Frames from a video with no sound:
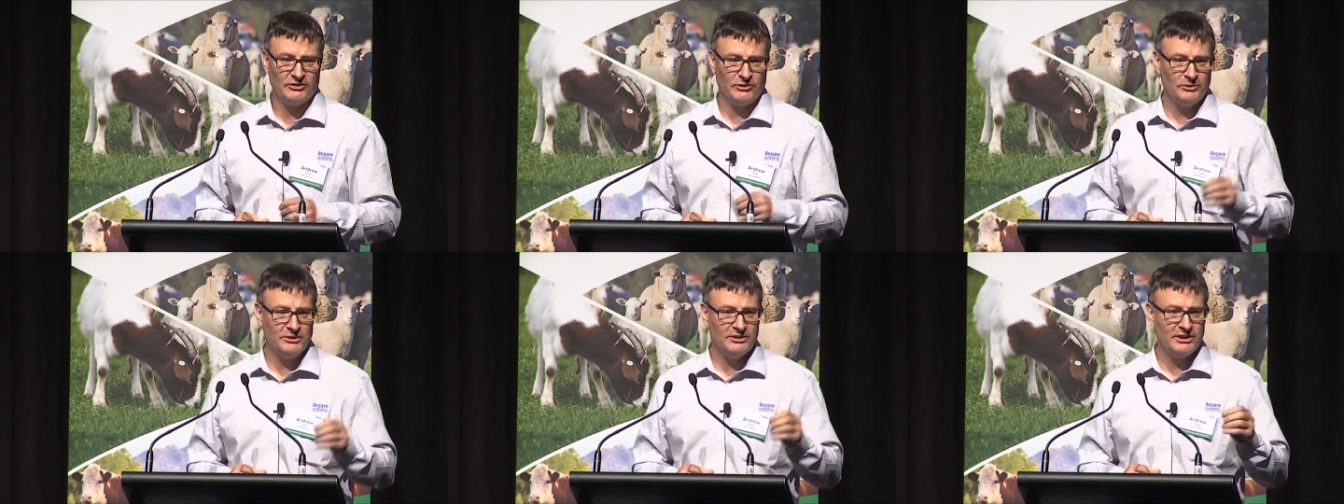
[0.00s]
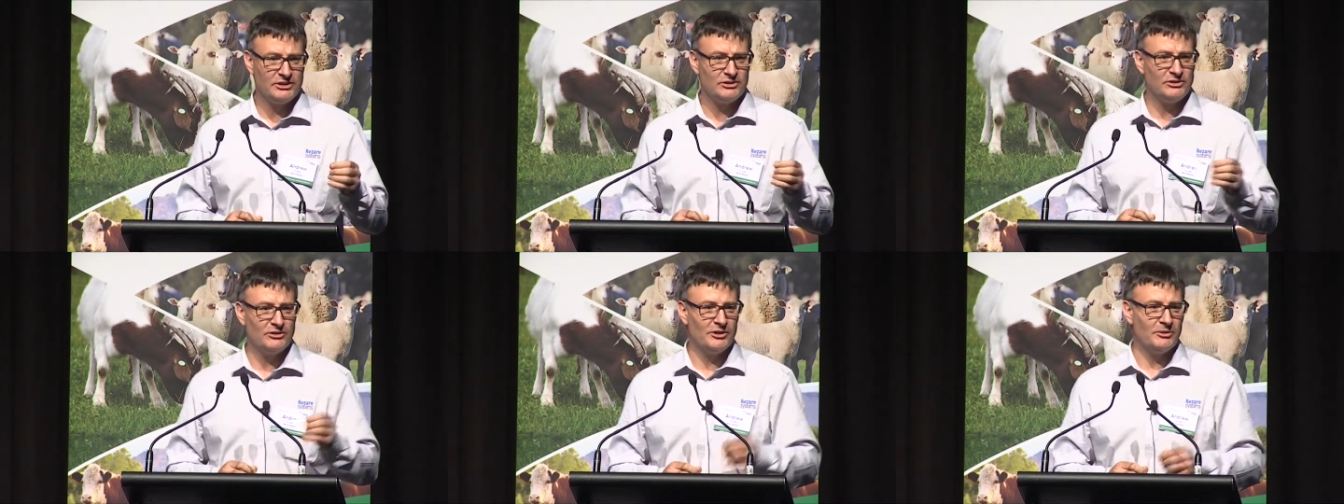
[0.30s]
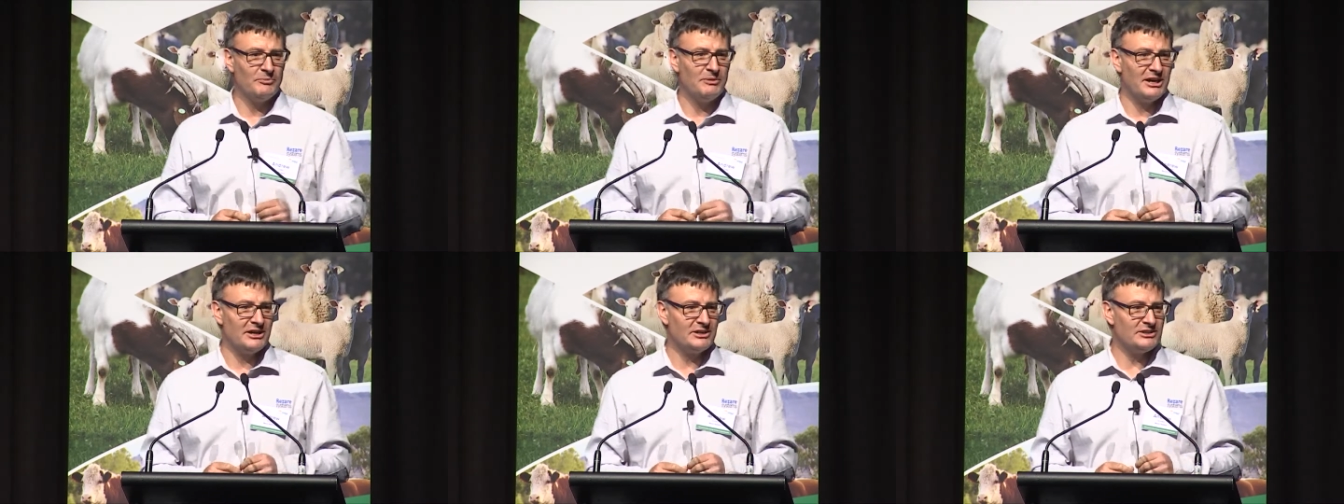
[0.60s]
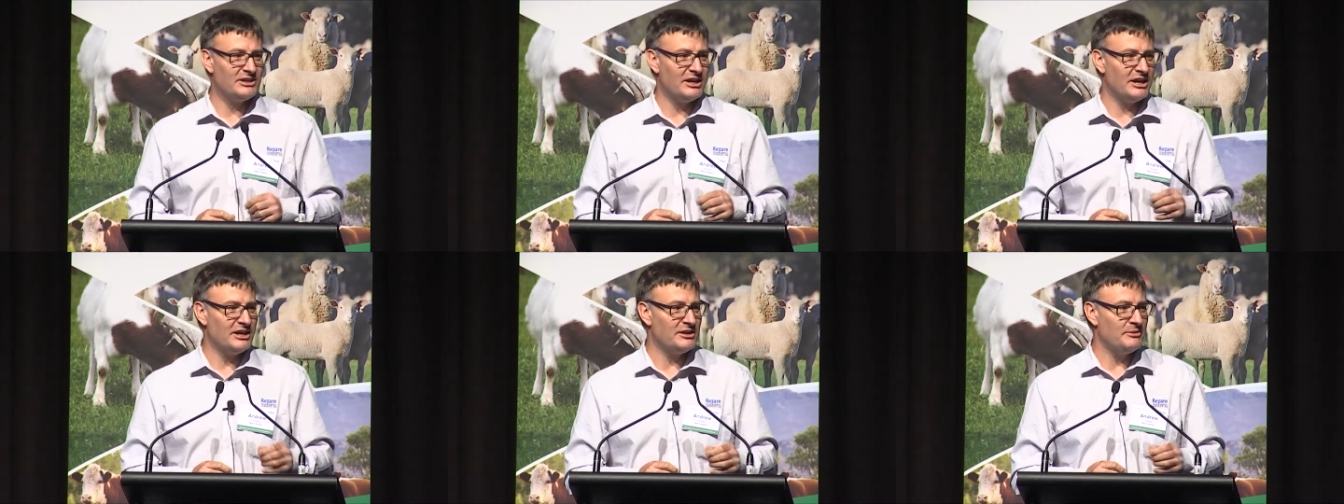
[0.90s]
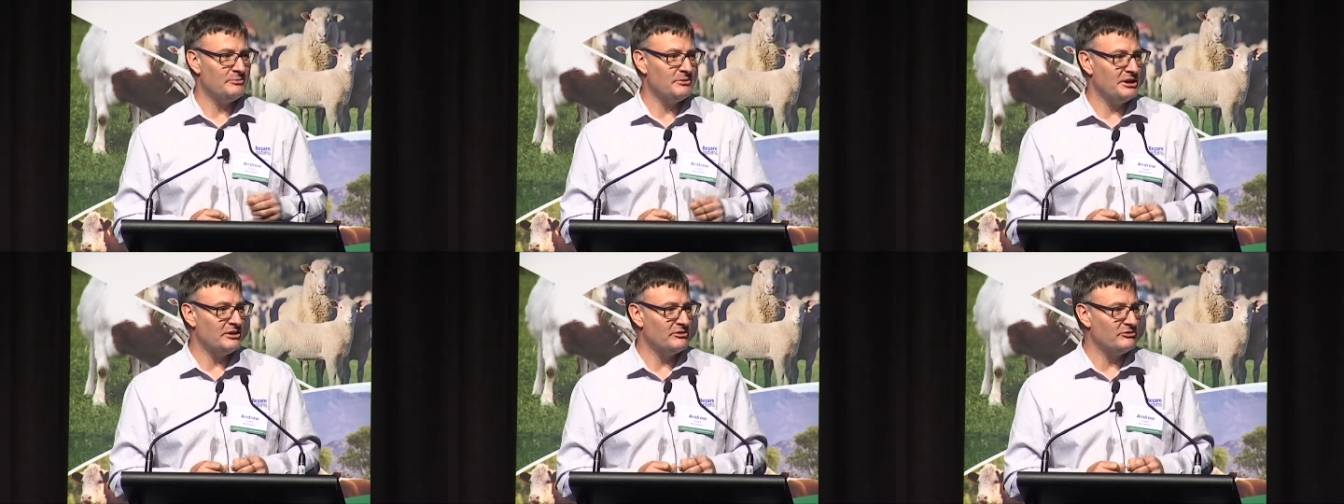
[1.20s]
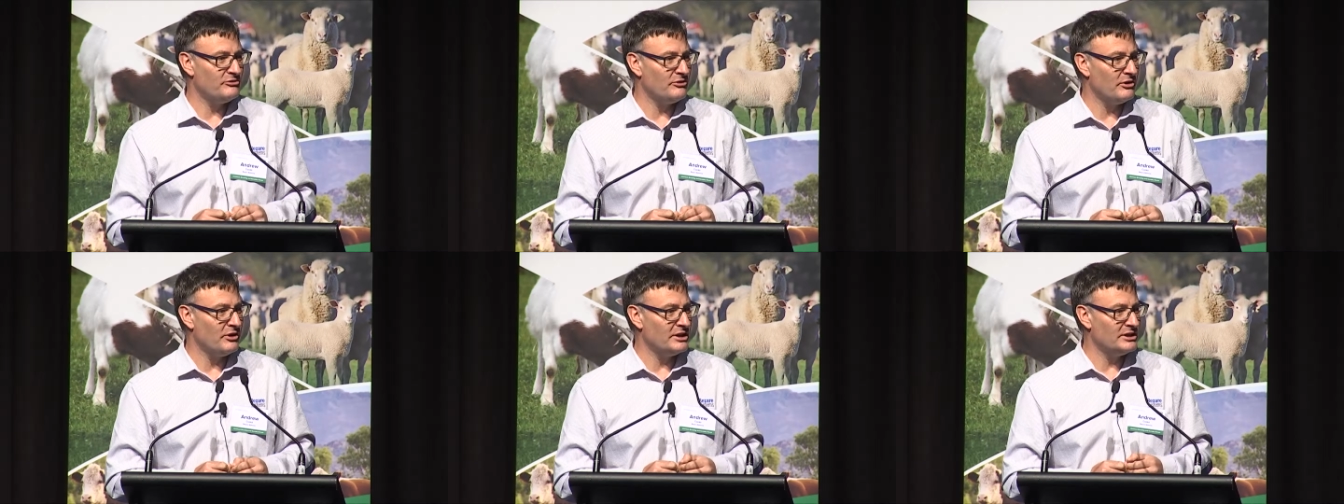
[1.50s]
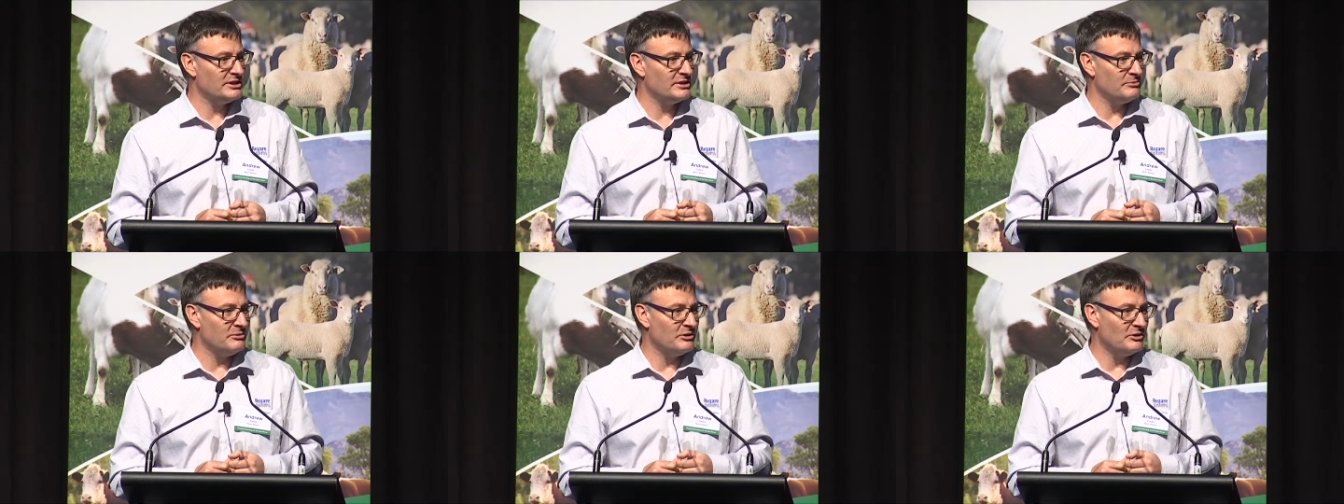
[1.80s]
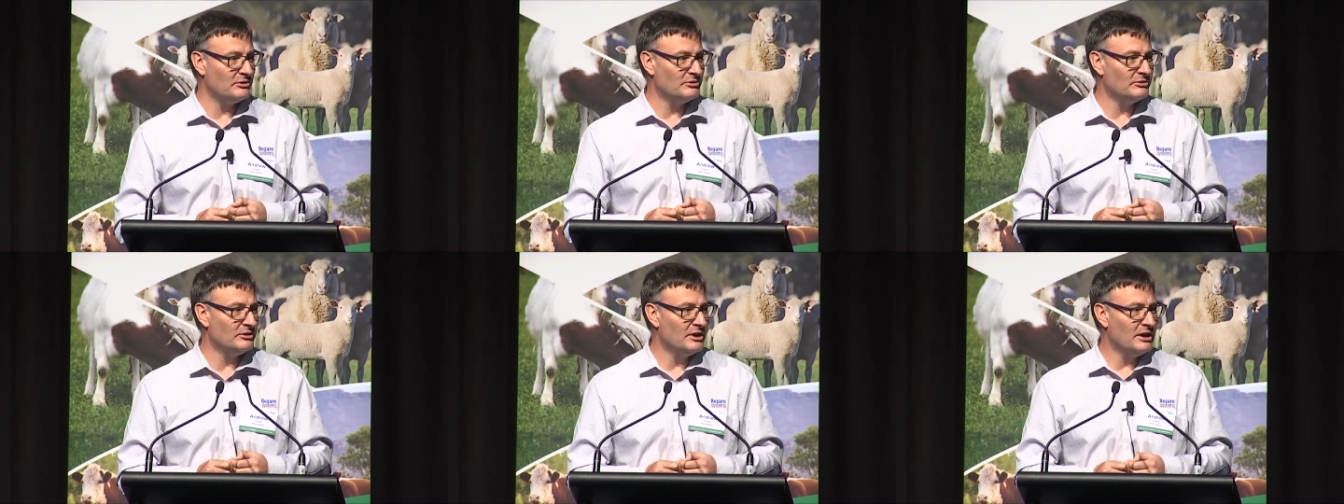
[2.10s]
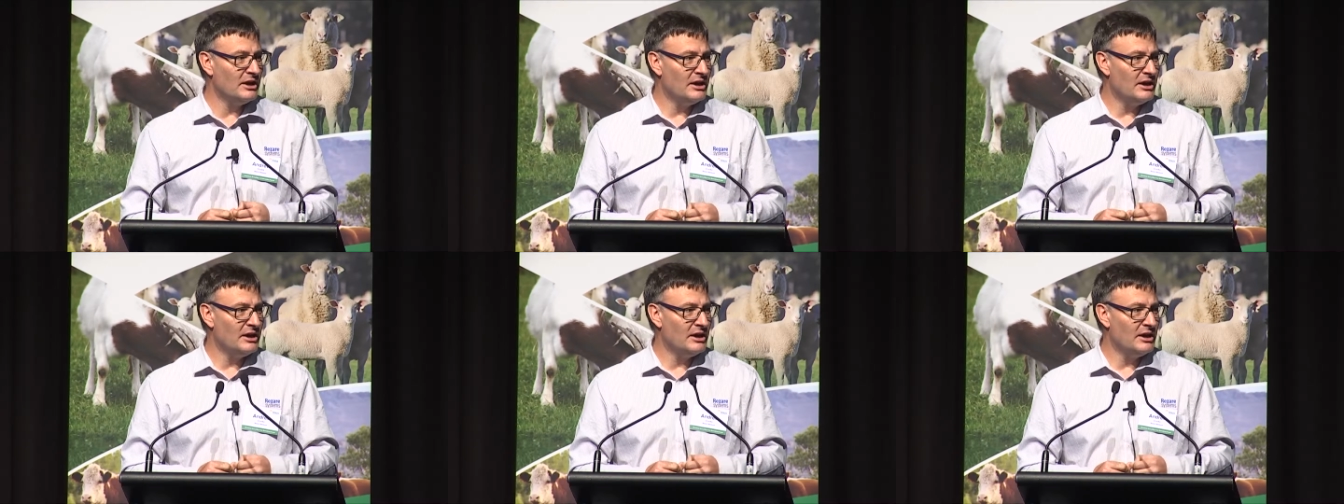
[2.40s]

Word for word: So when they talk about data being findable,